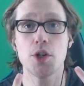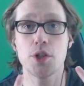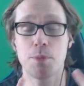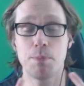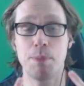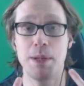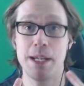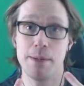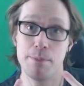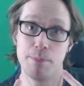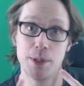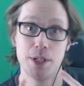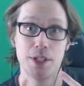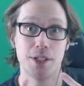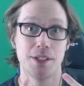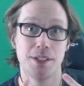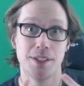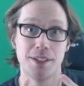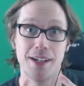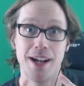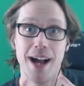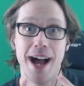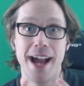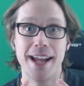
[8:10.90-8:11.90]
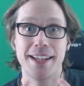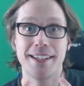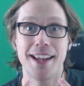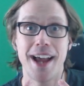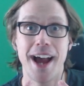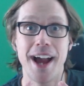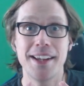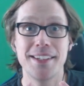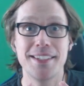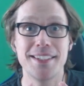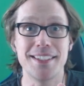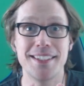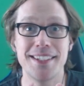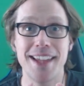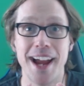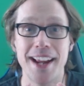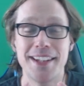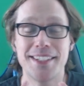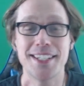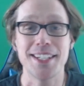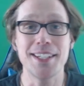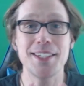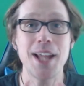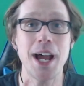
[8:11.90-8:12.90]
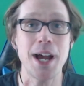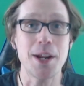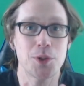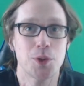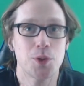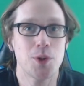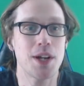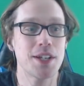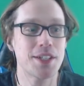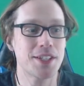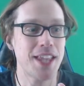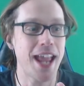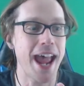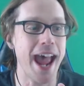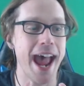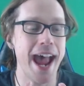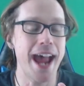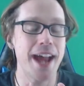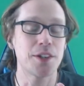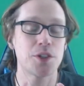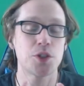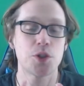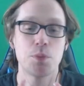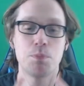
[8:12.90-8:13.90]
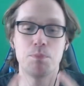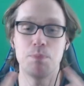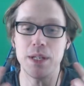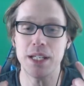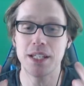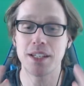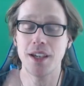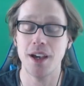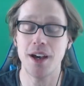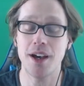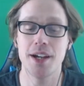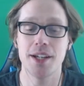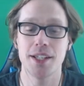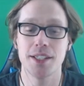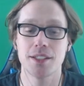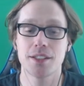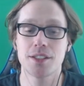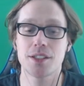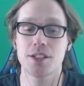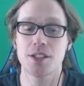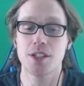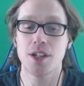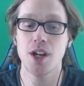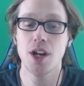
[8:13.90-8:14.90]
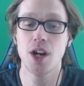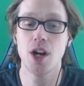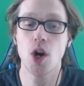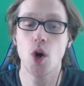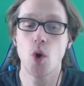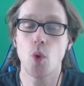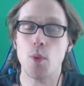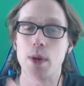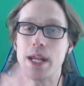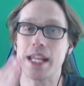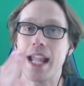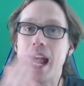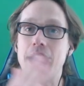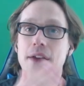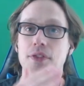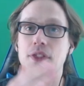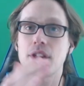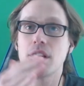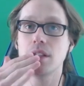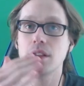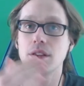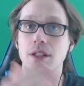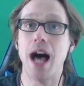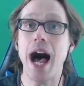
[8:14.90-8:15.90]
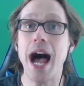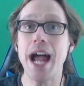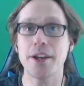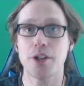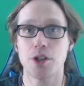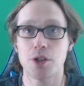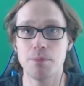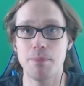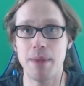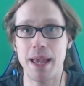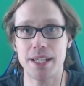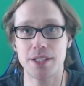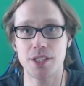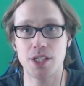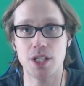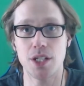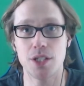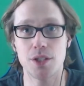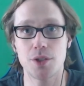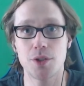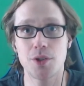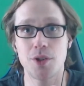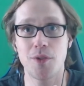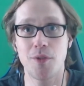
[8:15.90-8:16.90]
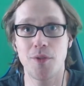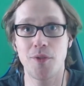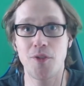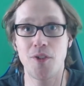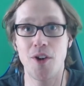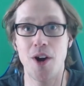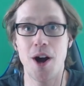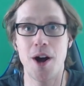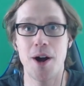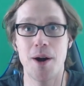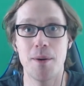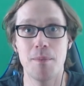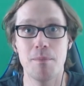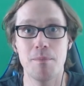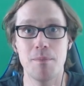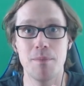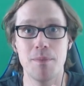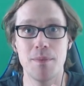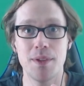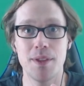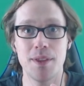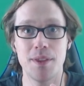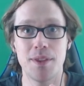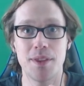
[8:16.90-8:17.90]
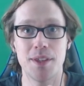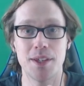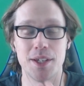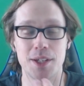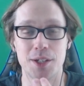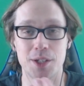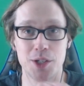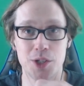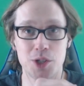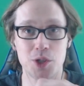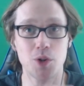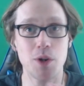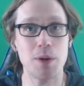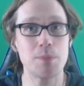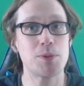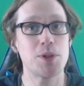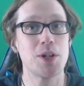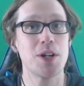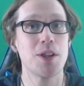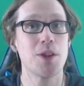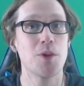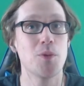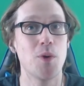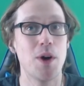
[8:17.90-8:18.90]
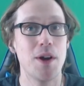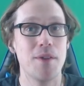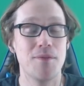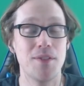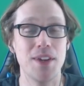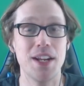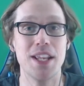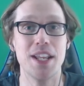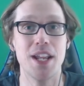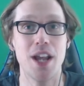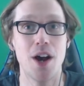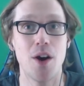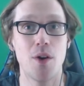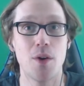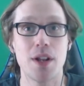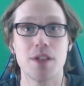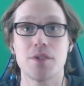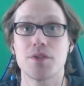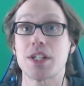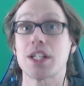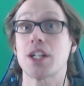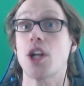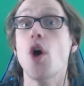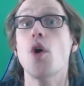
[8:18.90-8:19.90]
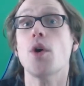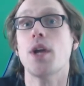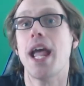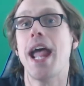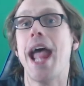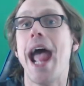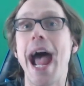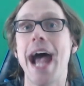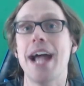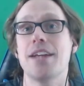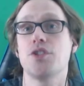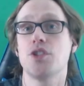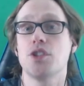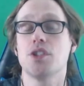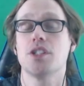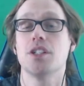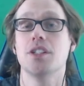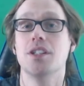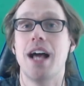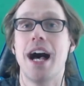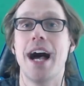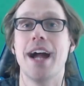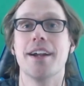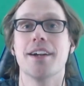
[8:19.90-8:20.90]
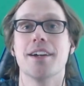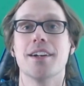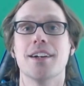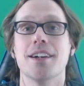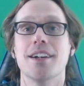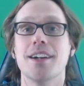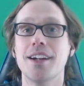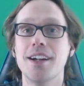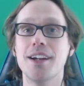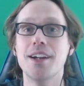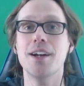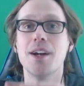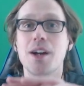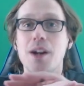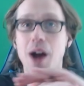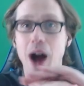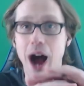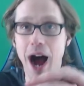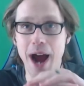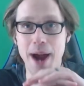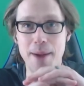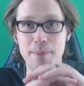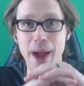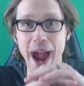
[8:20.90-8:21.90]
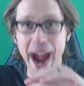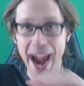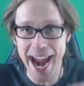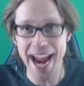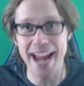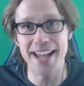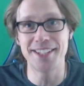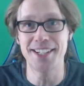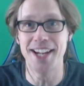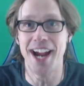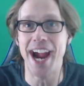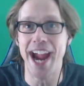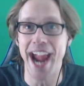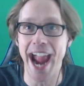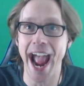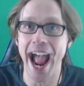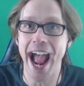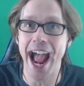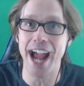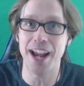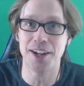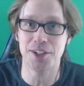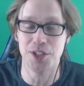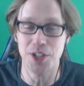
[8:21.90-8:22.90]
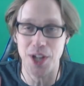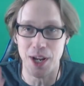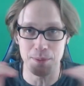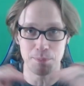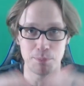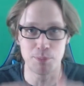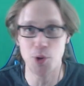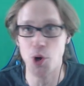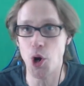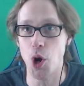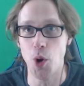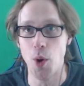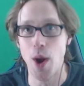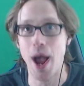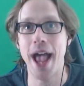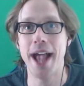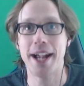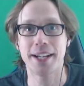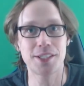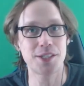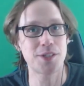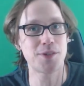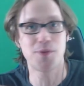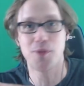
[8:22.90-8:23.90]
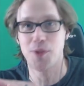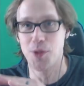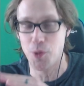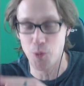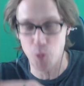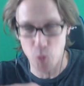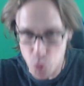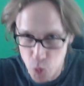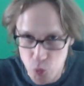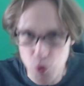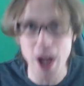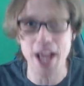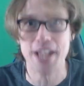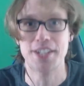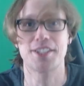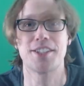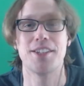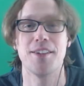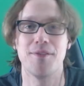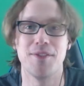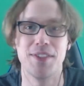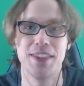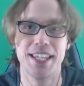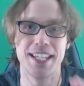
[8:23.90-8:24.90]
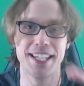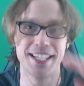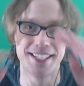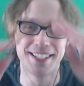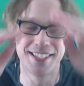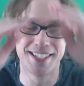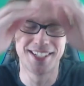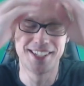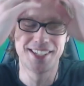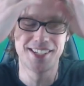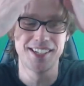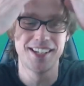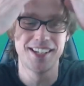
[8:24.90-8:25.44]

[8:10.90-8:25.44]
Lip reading: people. I did not trust Ash because we got the liar message from the description of the one video. And I was like, okay, Ash is a liar. I'm anti Ash and pro X for the rest of this.